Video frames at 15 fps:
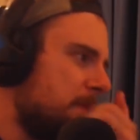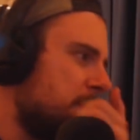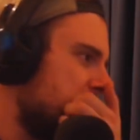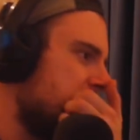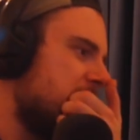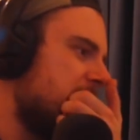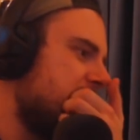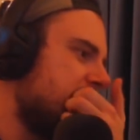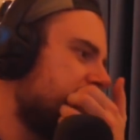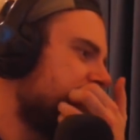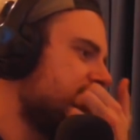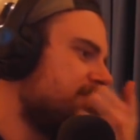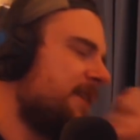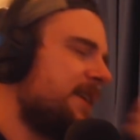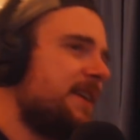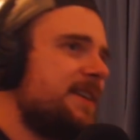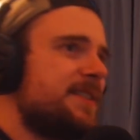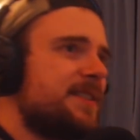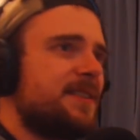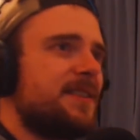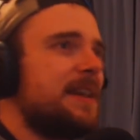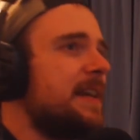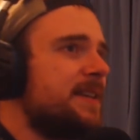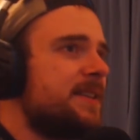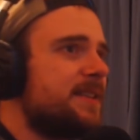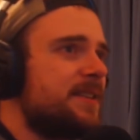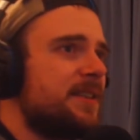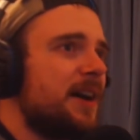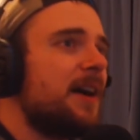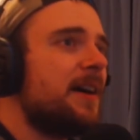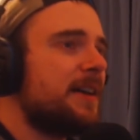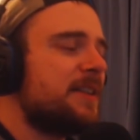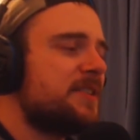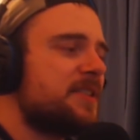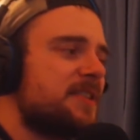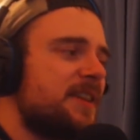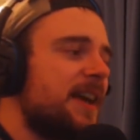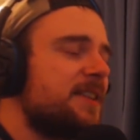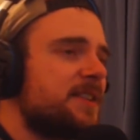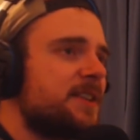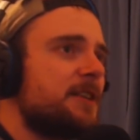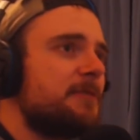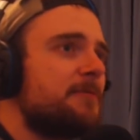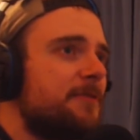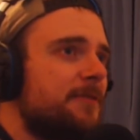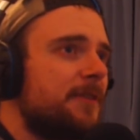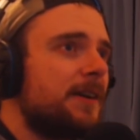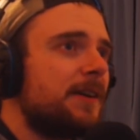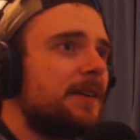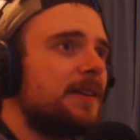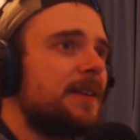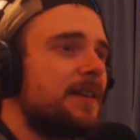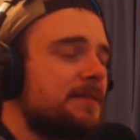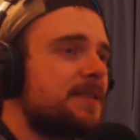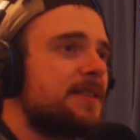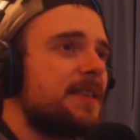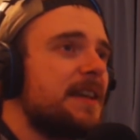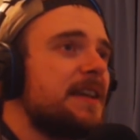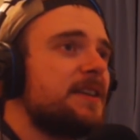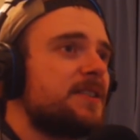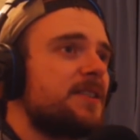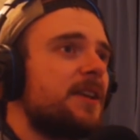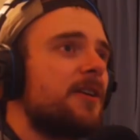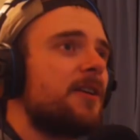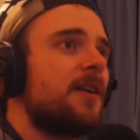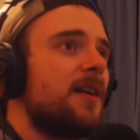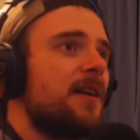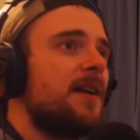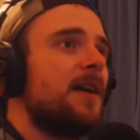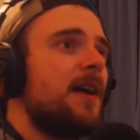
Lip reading: But man, he's done and said some things that are